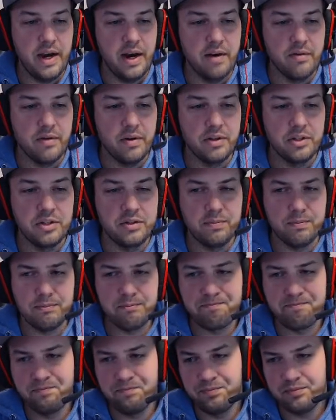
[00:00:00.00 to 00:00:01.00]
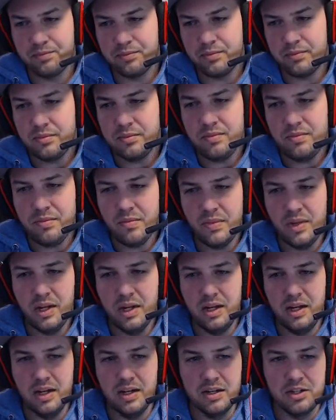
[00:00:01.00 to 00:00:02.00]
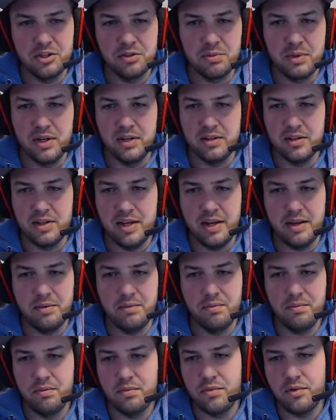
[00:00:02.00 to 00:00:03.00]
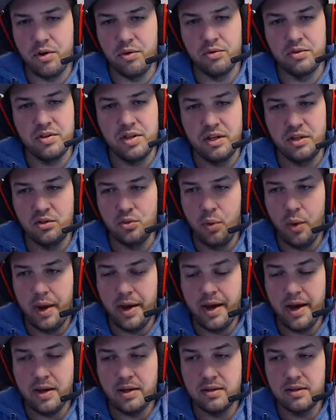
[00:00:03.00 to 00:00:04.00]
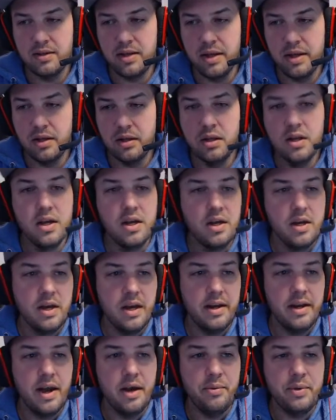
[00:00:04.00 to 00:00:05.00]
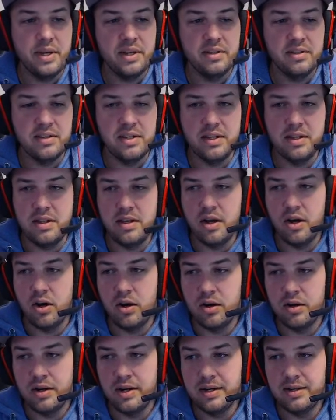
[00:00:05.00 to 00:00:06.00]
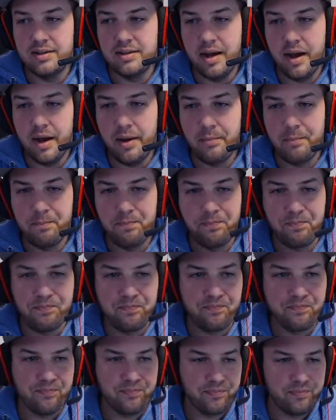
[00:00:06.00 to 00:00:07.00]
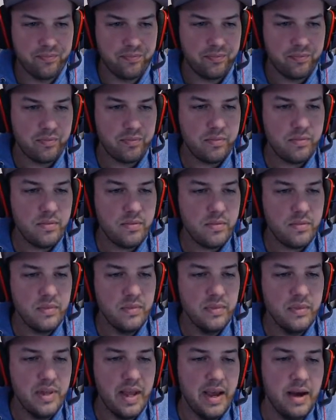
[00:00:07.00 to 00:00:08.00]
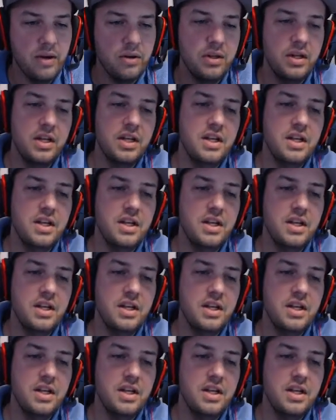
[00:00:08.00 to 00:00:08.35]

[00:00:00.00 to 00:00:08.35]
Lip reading: average just because it throws things way out of scale. And now we can see the RSI. Now,